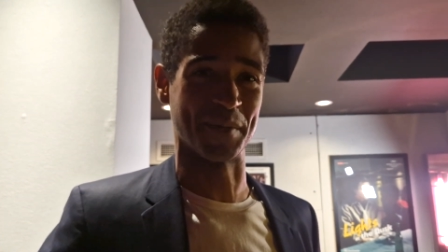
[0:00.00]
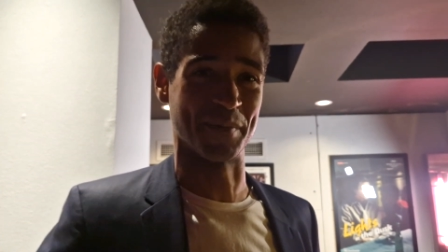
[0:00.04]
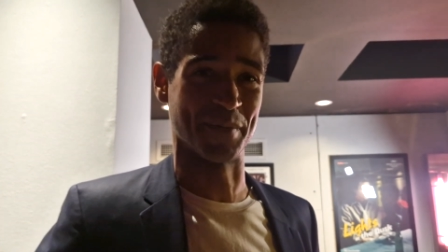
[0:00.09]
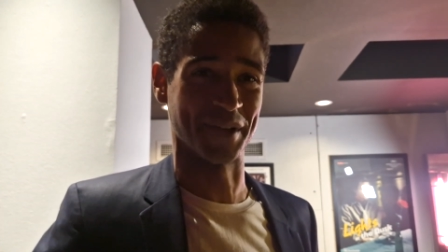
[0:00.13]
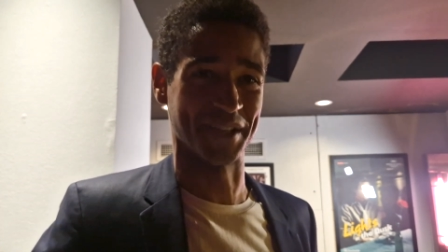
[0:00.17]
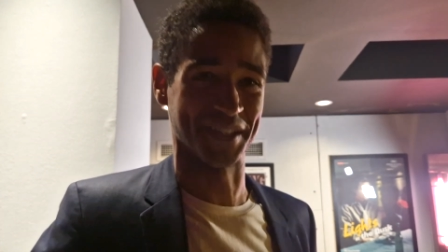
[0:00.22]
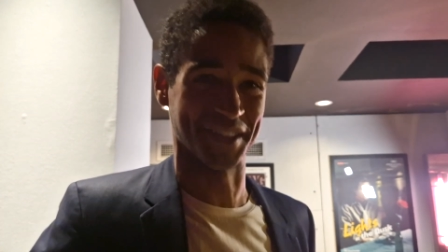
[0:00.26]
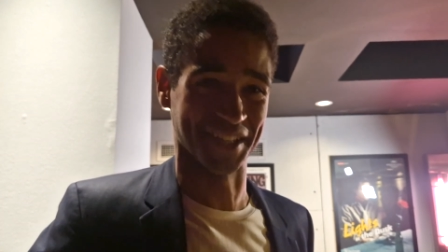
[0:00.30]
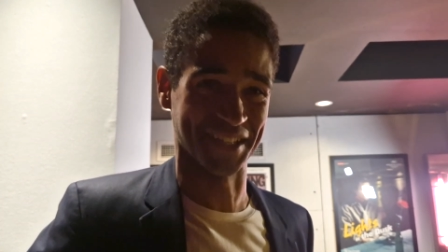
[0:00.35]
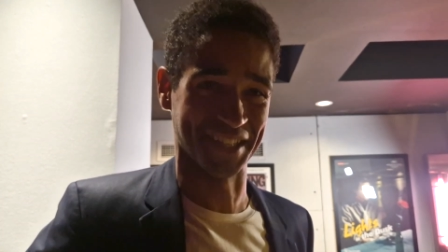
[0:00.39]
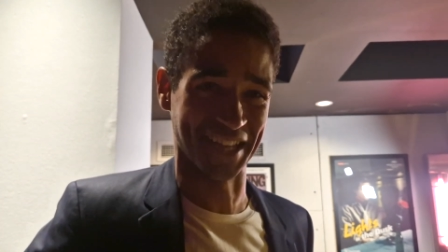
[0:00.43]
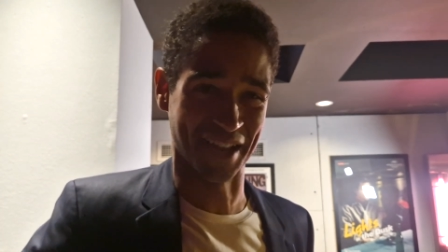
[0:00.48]

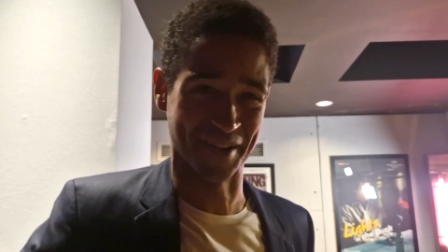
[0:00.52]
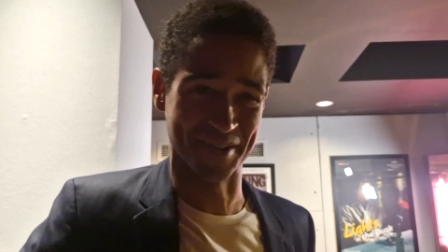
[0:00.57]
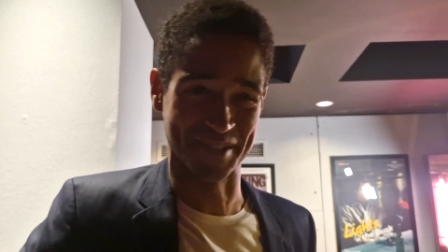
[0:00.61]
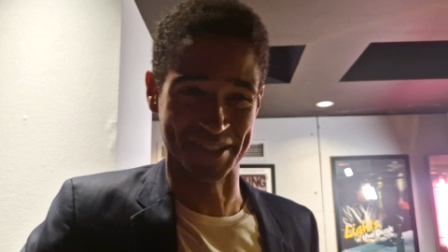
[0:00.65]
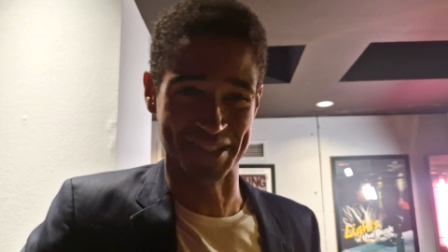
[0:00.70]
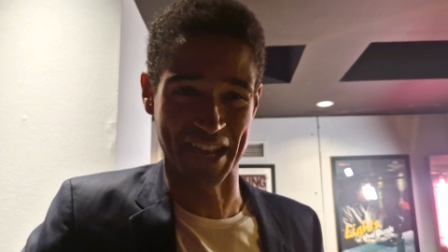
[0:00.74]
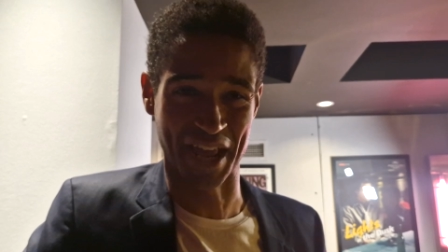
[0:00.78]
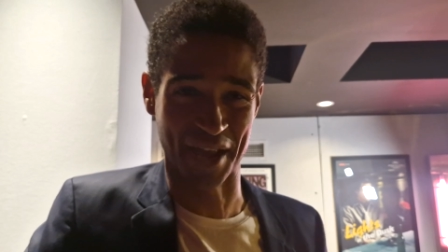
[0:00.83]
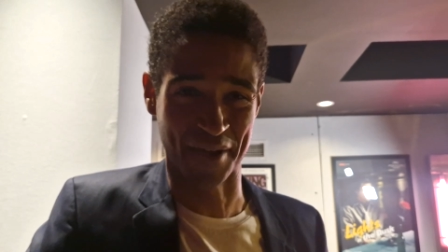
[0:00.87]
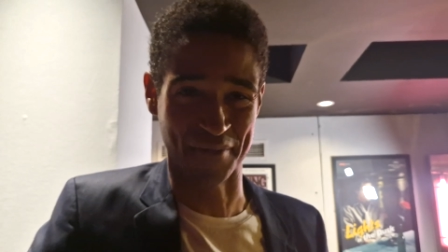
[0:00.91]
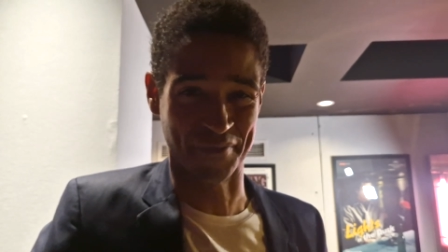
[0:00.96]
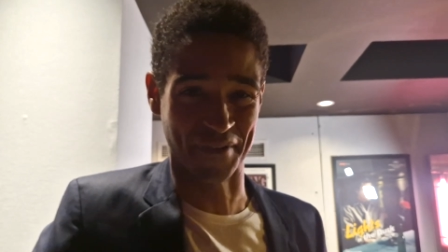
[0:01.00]
breathing down his
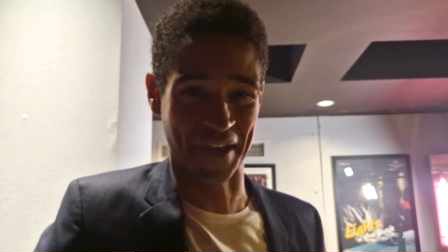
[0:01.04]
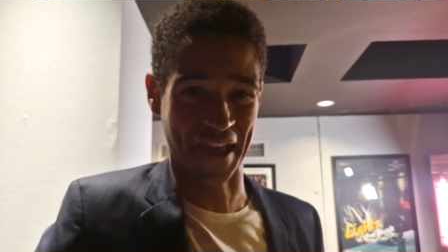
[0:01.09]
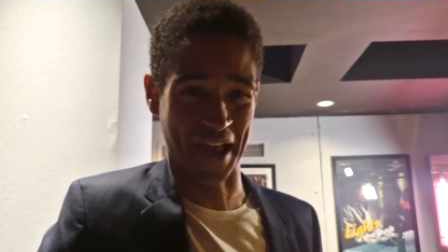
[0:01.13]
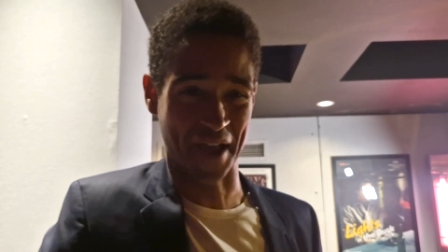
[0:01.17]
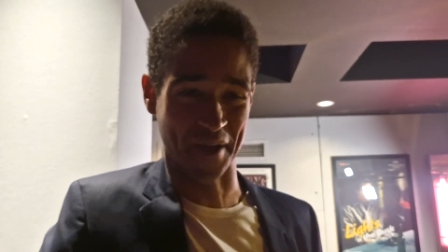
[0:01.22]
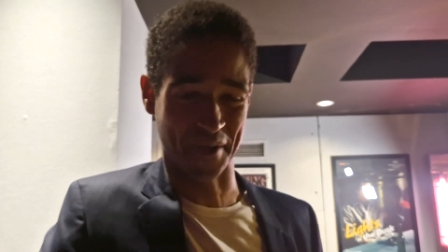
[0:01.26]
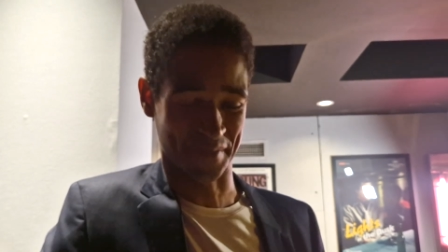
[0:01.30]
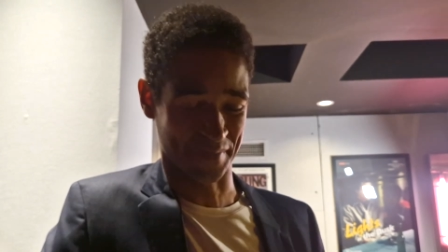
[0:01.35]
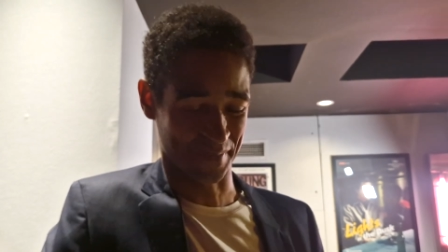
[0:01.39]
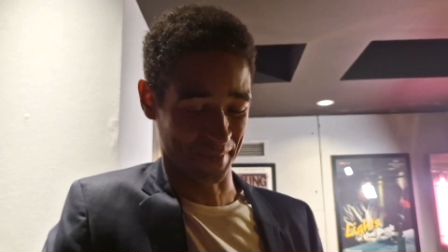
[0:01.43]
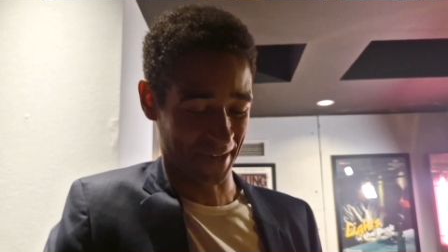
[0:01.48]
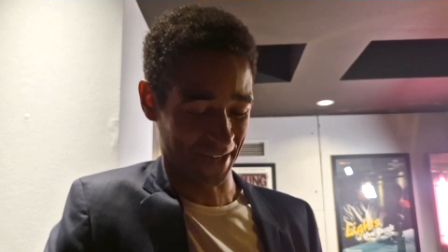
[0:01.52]
neck for
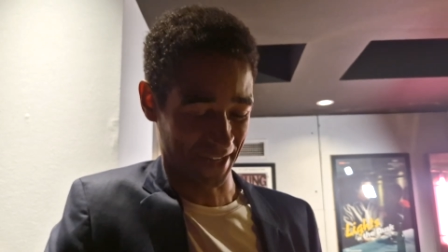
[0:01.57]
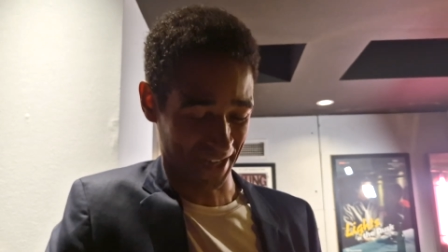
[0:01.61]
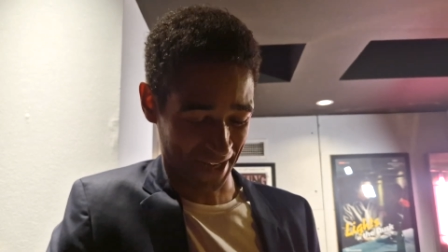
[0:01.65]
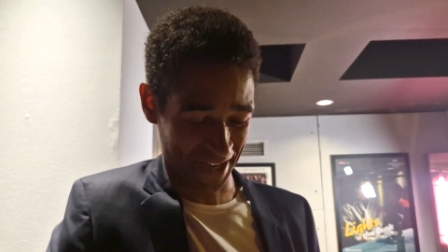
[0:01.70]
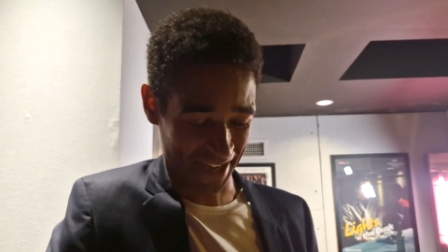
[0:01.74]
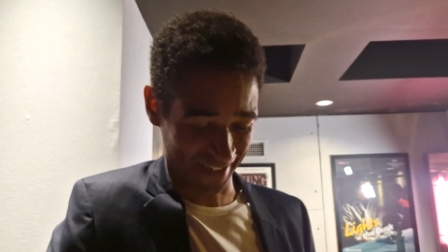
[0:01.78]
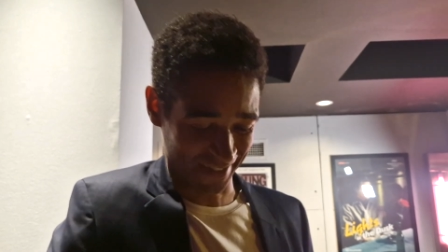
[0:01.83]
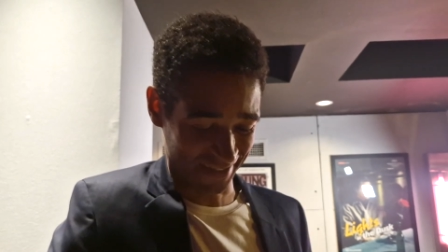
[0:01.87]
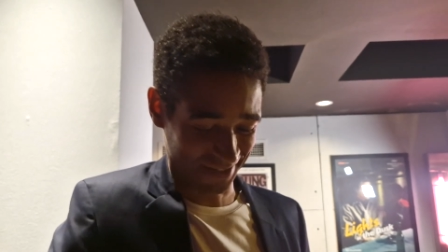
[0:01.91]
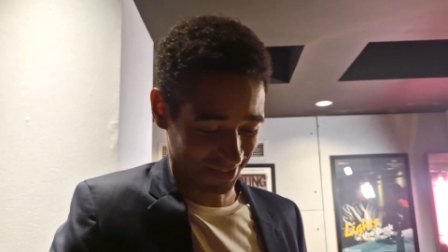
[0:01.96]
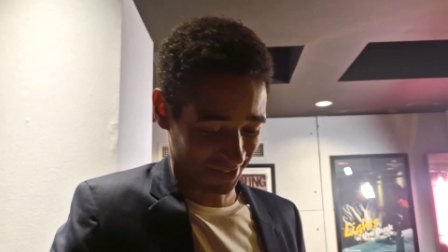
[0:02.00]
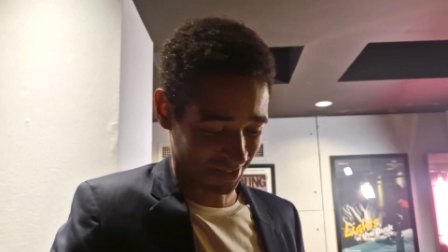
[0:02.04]
however many
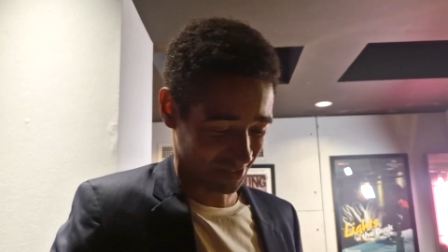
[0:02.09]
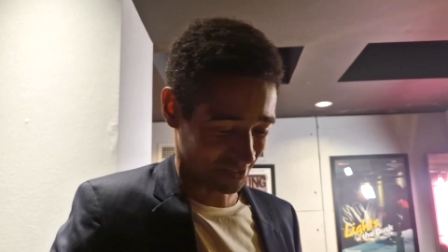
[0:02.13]
years